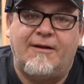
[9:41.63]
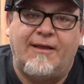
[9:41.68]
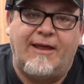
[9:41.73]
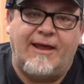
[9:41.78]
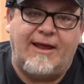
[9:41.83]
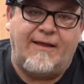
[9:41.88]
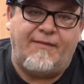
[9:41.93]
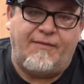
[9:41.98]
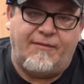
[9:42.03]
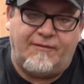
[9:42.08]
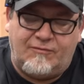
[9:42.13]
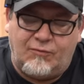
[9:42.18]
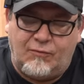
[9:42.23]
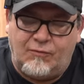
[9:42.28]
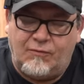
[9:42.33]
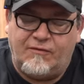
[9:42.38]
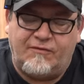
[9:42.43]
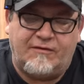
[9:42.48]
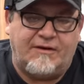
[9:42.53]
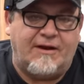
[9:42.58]
and the
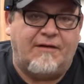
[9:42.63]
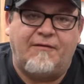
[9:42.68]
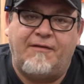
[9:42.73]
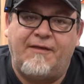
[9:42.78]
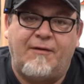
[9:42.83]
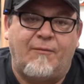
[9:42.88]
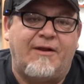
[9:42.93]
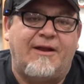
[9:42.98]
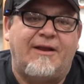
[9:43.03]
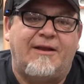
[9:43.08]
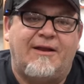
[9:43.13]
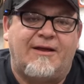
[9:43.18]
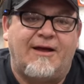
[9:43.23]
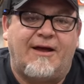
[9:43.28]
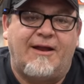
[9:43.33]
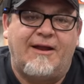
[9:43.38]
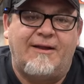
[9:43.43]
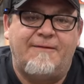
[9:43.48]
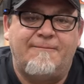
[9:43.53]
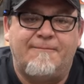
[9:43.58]
tools and everything we need to
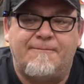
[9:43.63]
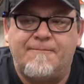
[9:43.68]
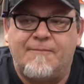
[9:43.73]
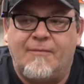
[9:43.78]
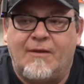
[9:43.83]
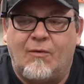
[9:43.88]
cut it.